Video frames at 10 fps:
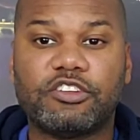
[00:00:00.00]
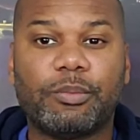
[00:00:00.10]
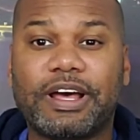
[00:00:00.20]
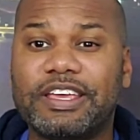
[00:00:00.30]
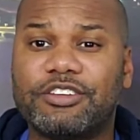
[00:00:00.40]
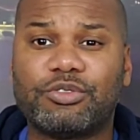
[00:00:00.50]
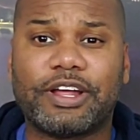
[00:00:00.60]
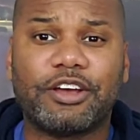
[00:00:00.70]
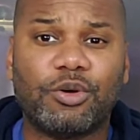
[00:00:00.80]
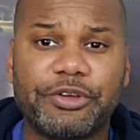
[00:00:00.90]
Nobody can try
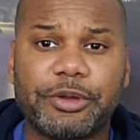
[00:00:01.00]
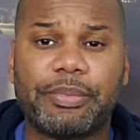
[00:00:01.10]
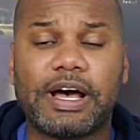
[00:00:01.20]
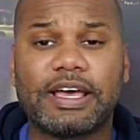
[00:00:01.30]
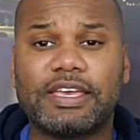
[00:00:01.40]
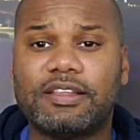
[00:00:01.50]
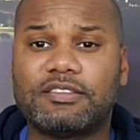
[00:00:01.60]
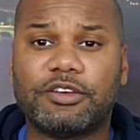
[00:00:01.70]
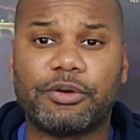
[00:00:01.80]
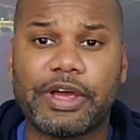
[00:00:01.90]
to go in your
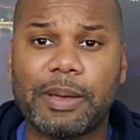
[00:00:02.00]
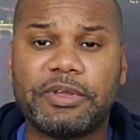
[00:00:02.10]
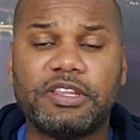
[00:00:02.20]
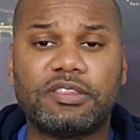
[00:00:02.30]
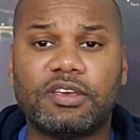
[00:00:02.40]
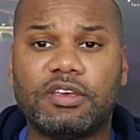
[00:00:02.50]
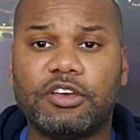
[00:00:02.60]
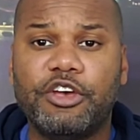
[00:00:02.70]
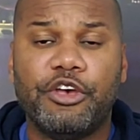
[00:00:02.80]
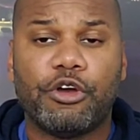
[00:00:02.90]
pockets and grab
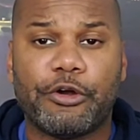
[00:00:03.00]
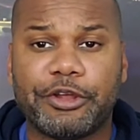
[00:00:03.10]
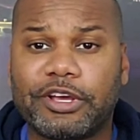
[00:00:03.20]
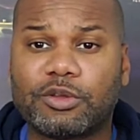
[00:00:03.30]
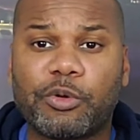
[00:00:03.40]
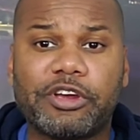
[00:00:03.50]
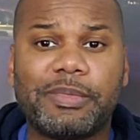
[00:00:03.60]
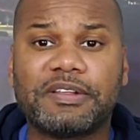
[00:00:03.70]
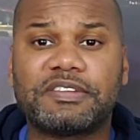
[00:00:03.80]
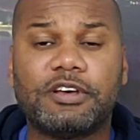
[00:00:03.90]
anything, or you don't have to worry
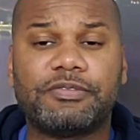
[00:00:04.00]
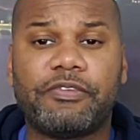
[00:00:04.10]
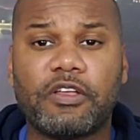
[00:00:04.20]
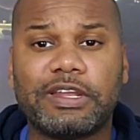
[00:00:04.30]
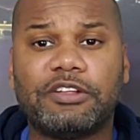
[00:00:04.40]
about stuff falling